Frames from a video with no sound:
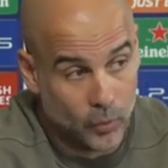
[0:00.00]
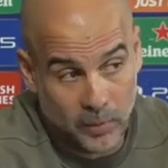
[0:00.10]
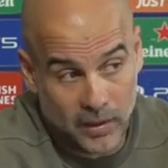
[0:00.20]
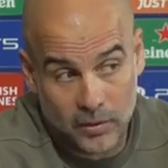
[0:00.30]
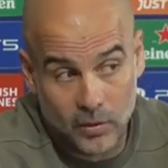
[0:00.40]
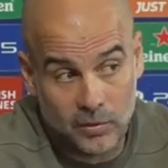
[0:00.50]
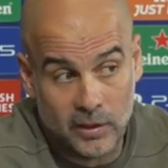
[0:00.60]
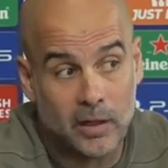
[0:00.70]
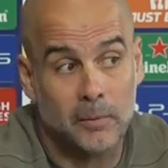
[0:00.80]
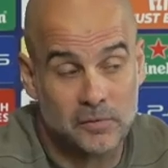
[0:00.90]
days in
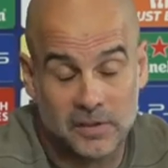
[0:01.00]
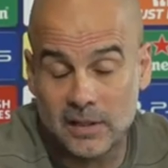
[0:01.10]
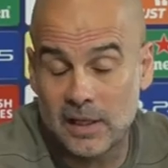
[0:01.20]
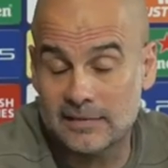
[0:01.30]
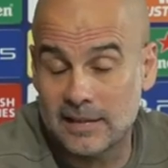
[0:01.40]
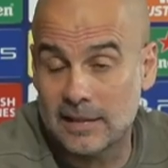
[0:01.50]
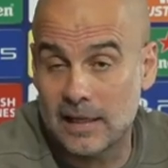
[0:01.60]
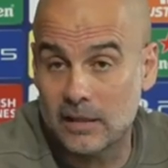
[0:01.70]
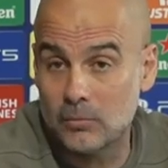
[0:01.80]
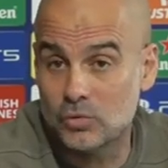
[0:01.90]
Liverpool.
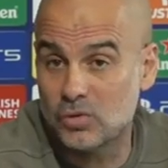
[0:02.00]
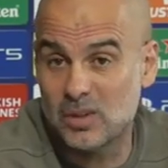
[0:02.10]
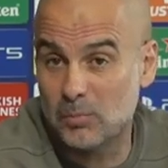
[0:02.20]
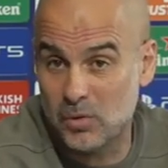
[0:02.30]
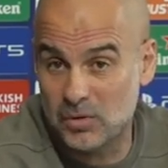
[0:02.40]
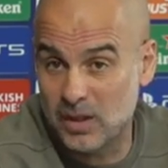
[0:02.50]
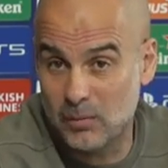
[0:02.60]
We've